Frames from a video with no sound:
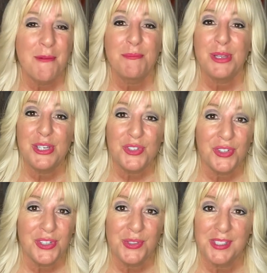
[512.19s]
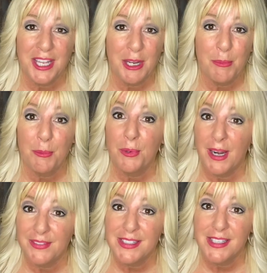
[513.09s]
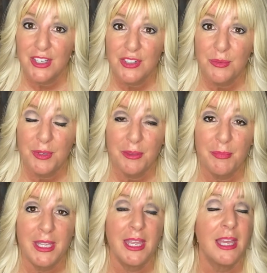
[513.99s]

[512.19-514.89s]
be sure you set up a private session with me